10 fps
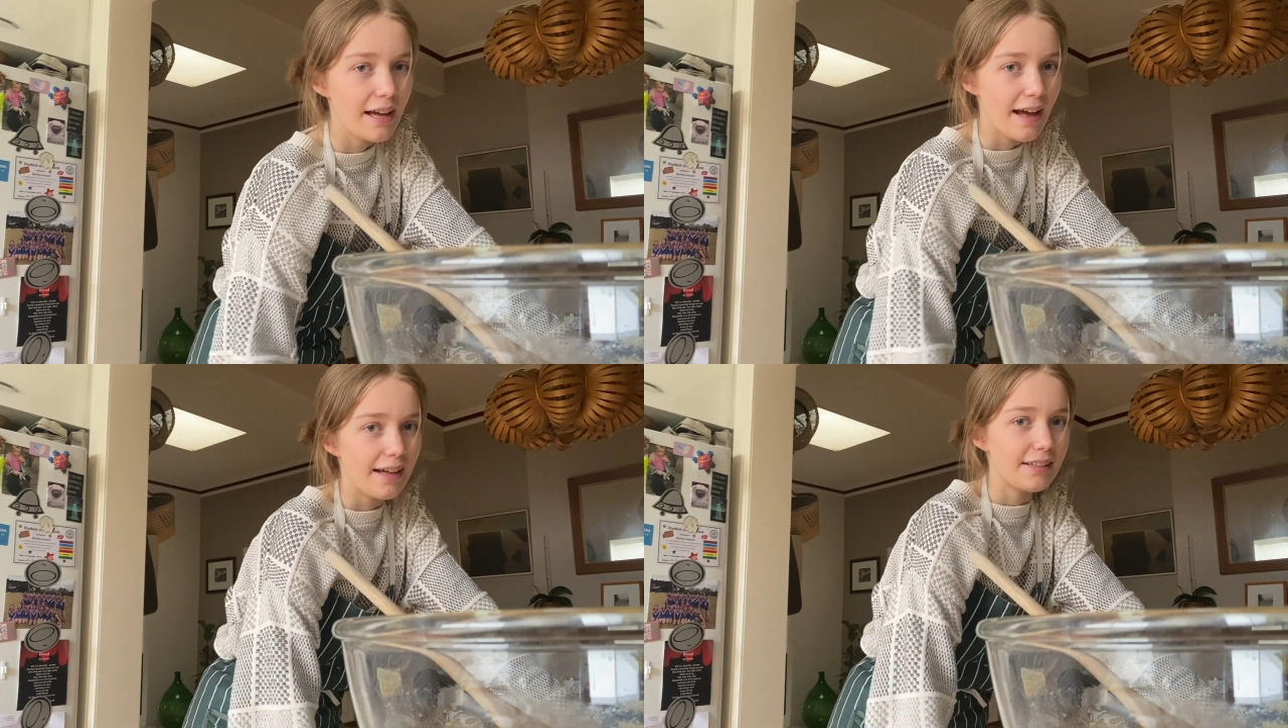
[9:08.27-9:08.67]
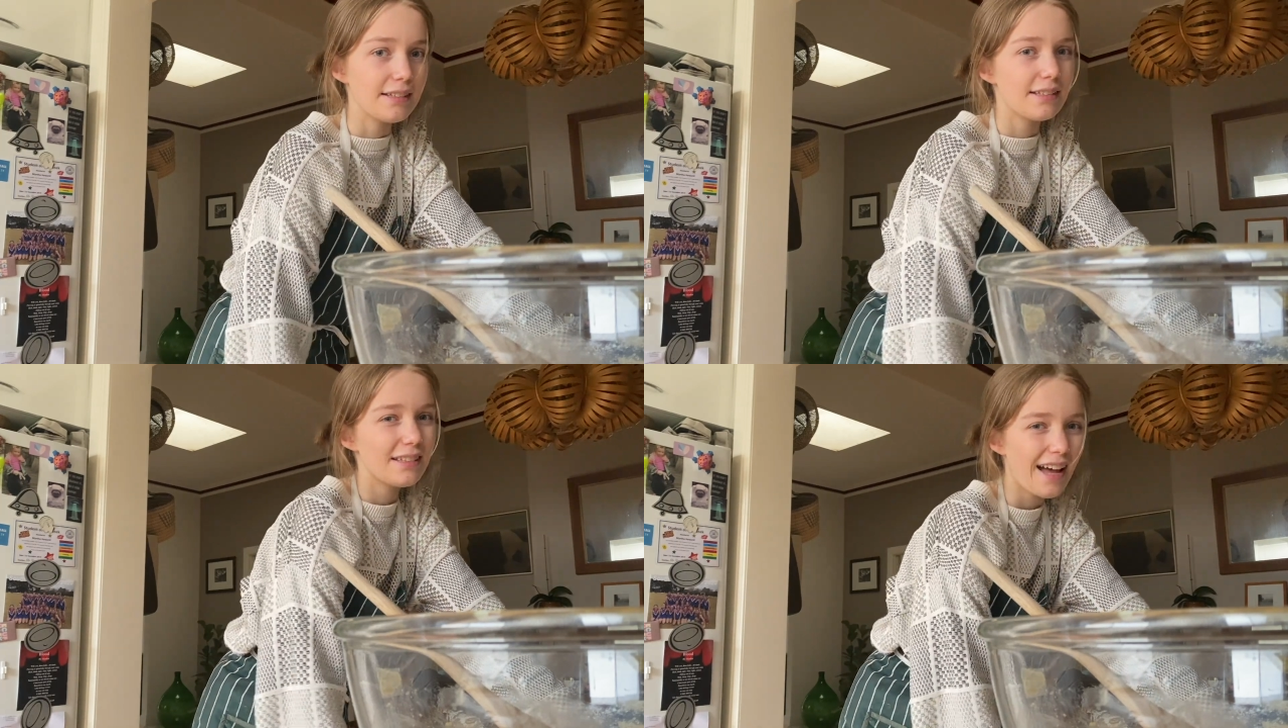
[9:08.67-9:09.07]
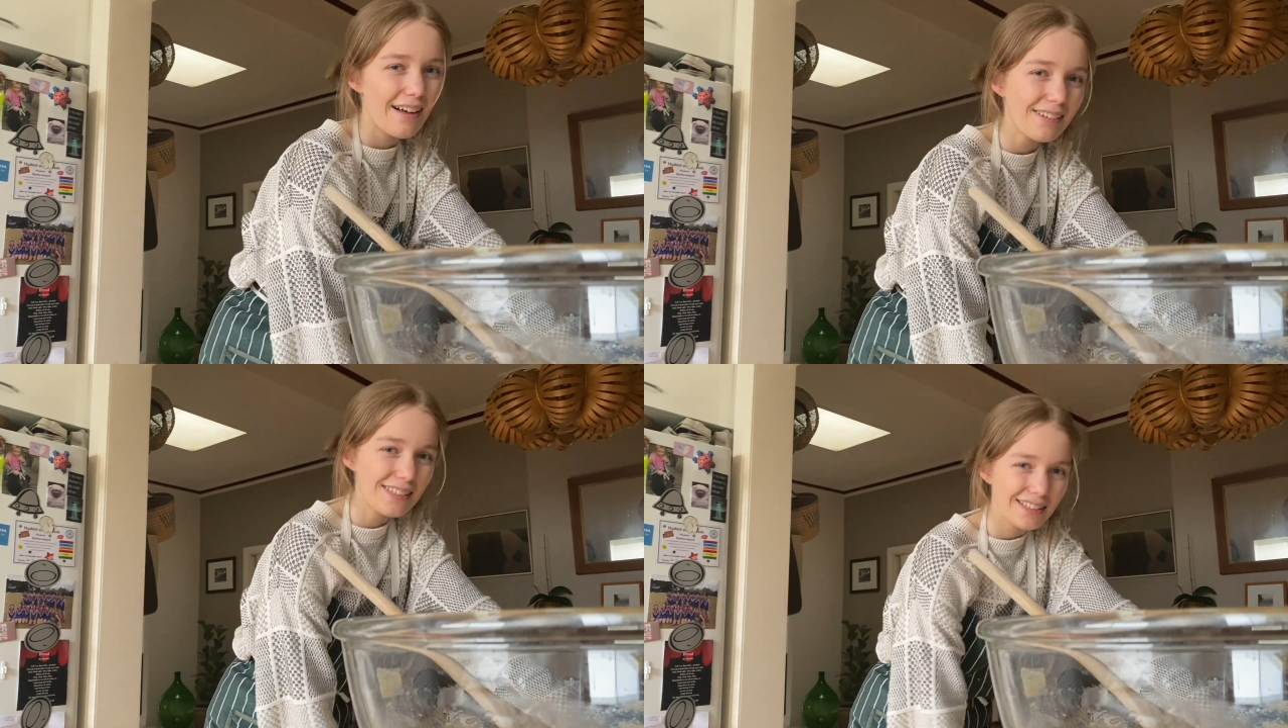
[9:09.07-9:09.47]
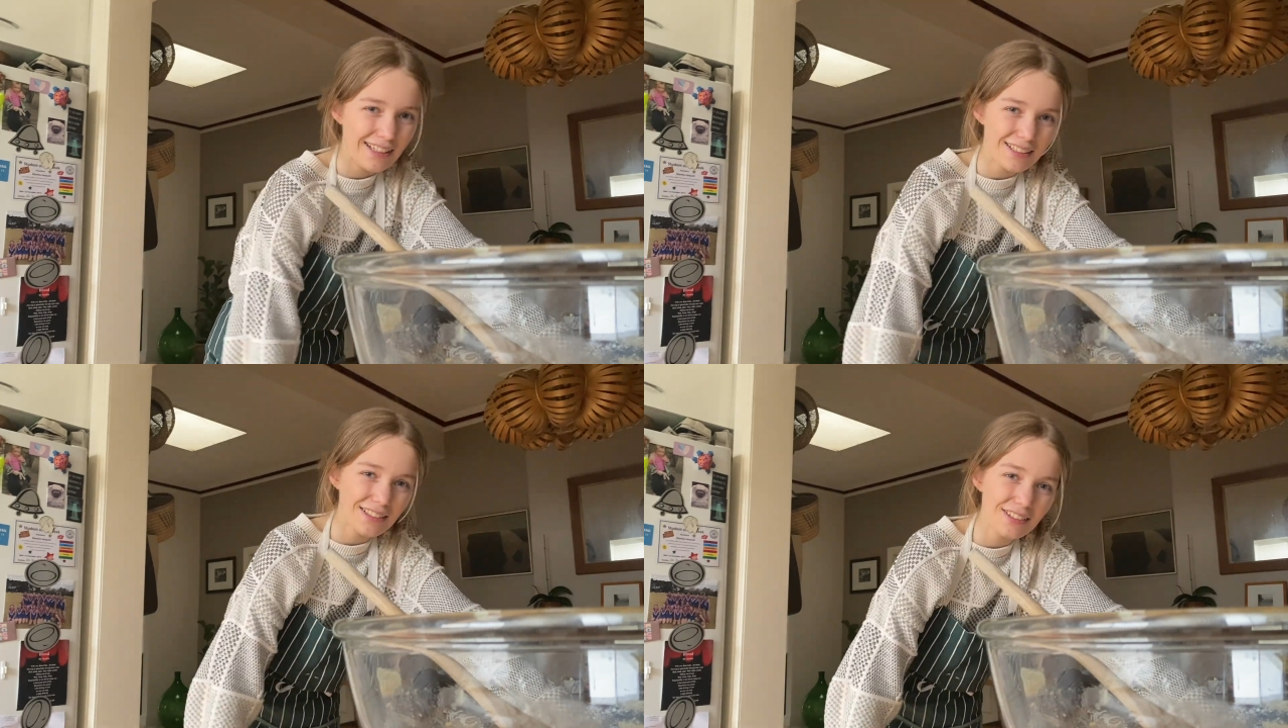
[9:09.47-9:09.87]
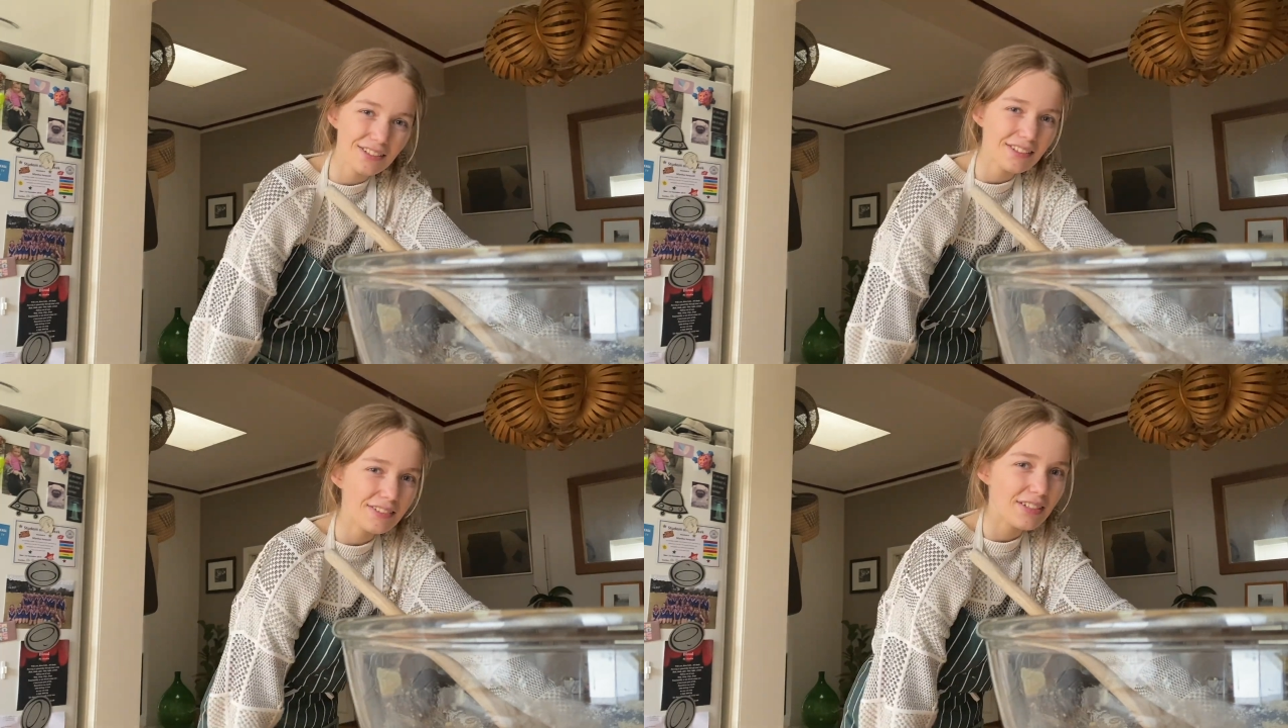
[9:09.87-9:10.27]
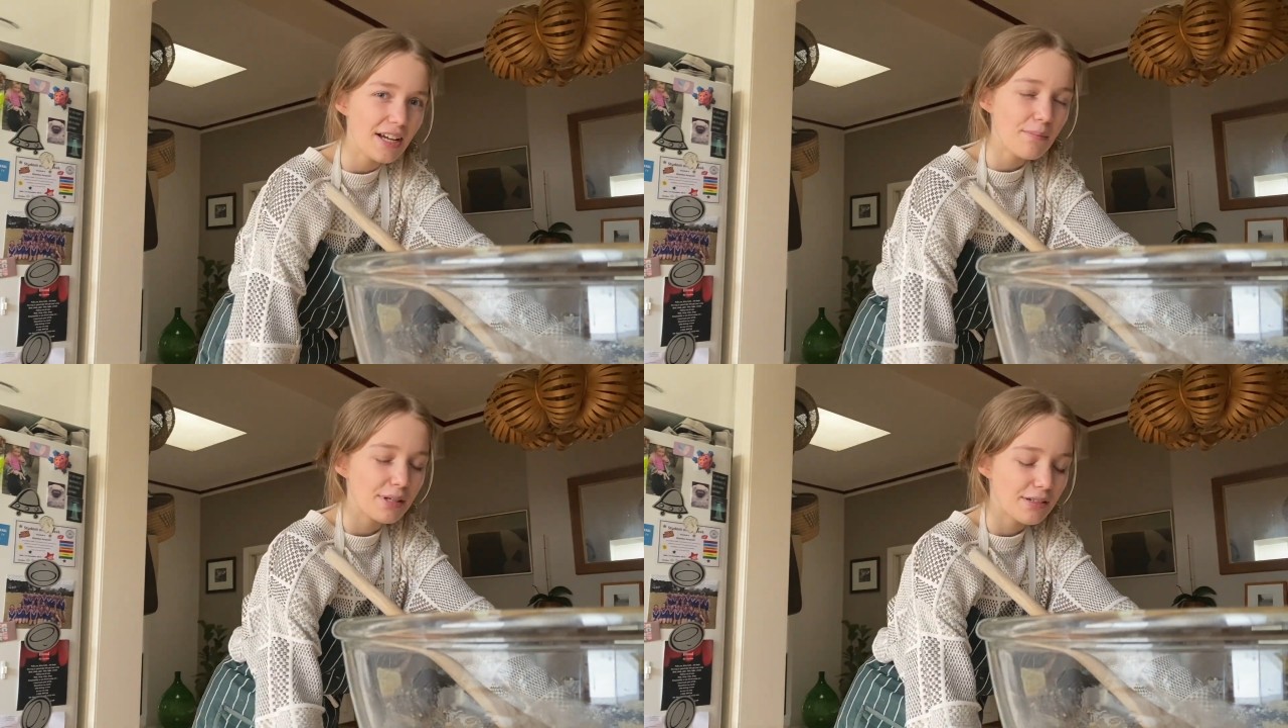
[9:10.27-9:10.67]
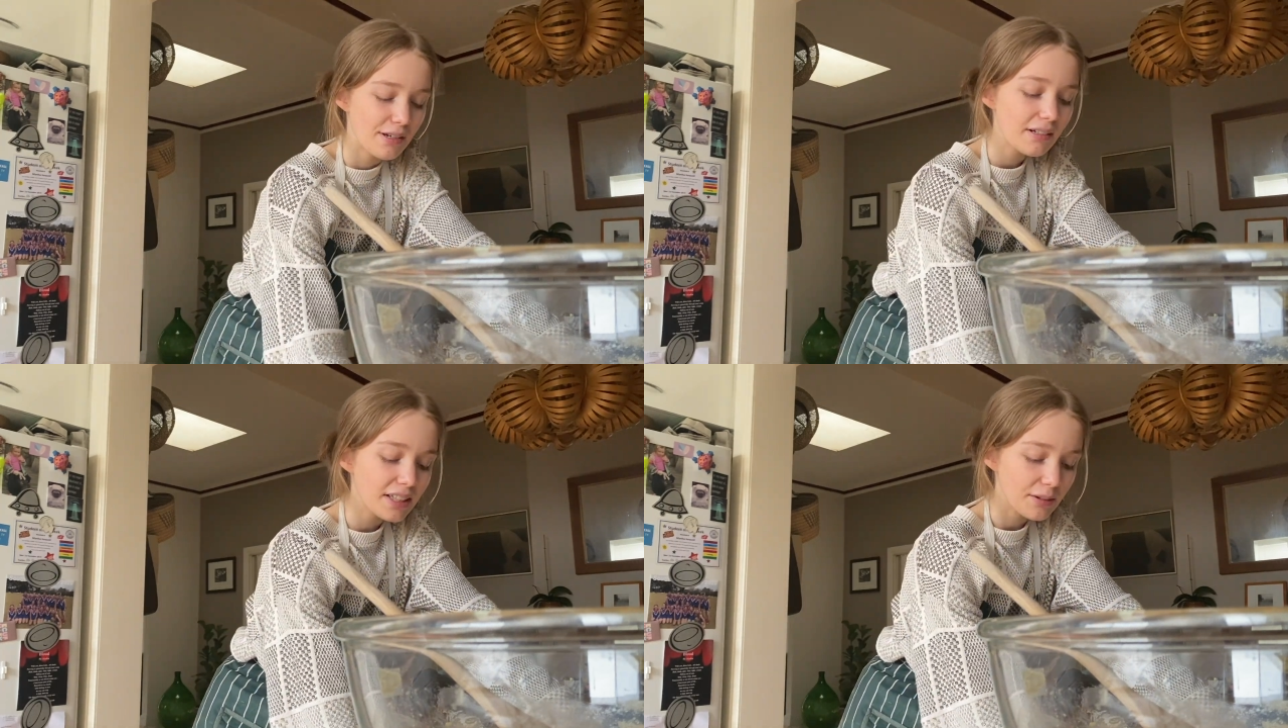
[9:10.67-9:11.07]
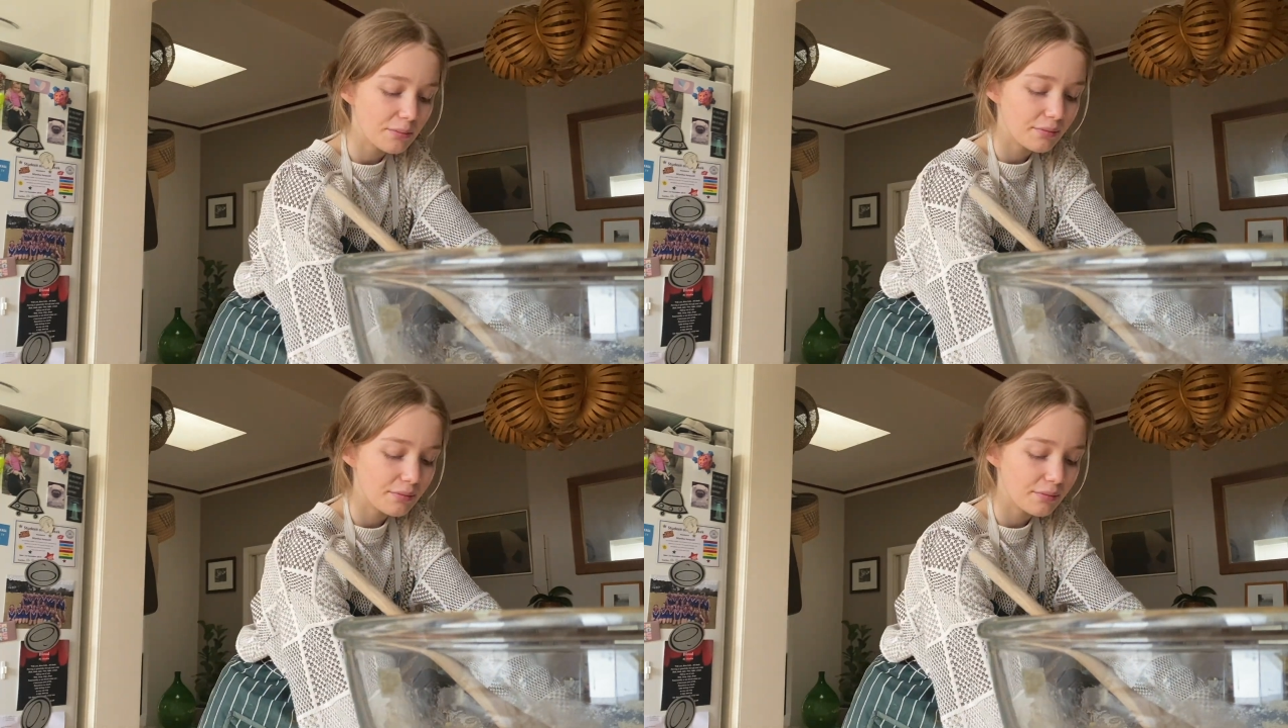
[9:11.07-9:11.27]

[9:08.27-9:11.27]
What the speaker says: And the house kind of turned out alright, but you know how like